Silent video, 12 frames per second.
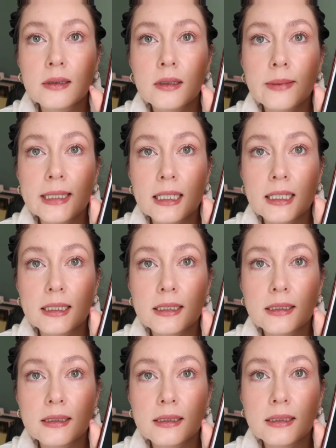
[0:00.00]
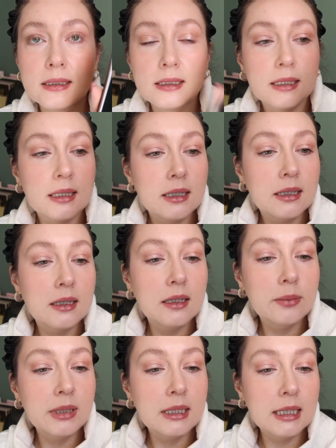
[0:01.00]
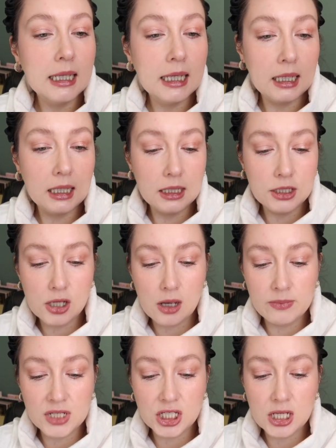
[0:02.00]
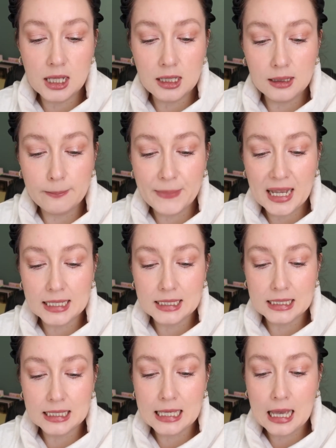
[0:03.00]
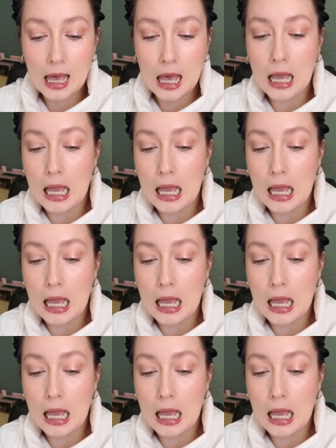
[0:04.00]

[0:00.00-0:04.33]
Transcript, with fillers: Oh my god. Urban Decay Jean-Michel Basquiat.